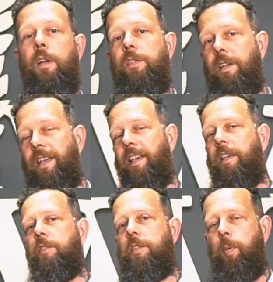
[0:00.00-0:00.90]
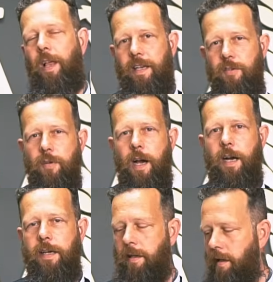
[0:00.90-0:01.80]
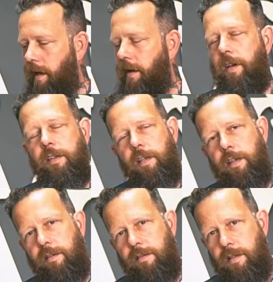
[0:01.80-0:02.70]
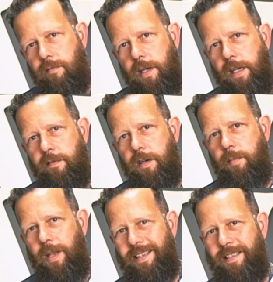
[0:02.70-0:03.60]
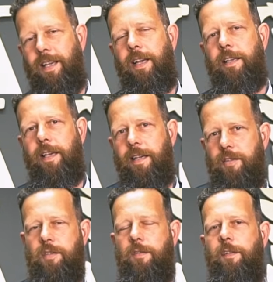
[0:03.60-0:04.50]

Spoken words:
So get used to playing dry and then use the reverb like a set of gears just to